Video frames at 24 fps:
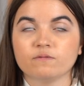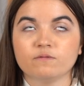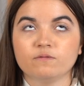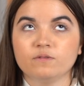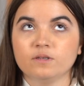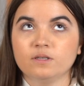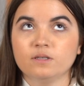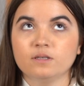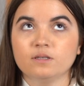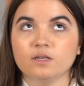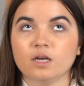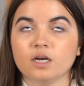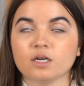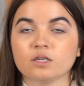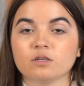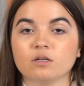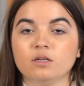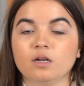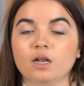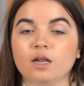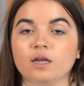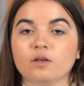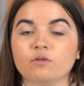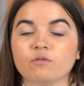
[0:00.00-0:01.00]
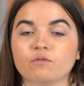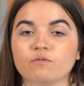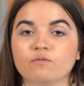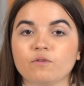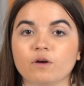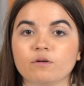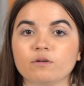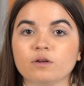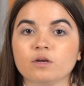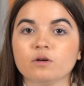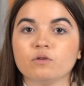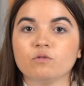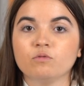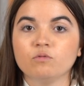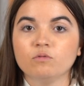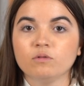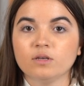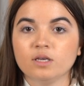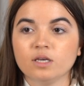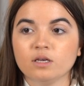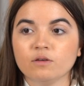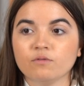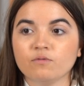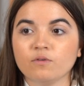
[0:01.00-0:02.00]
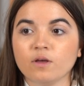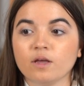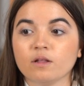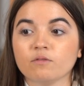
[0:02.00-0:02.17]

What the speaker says: This is actually like a very cool gift,